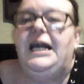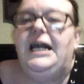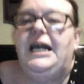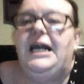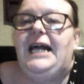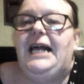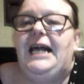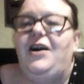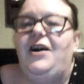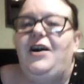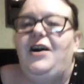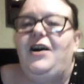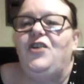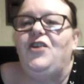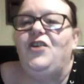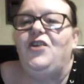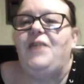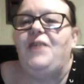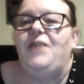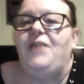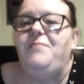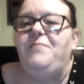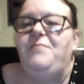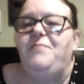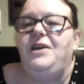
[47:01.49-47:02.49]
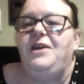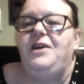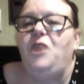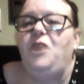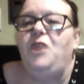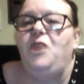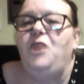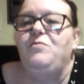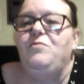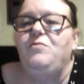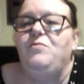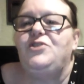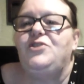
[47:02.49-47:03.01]
all them that
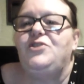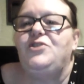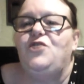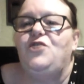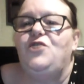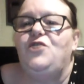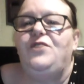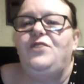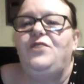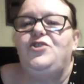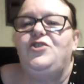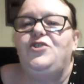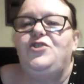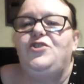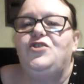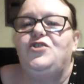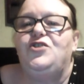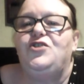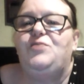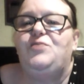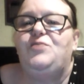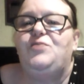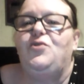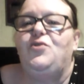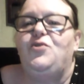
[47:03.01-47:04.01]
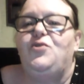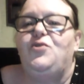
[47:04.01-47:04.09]
opens the oven door spawny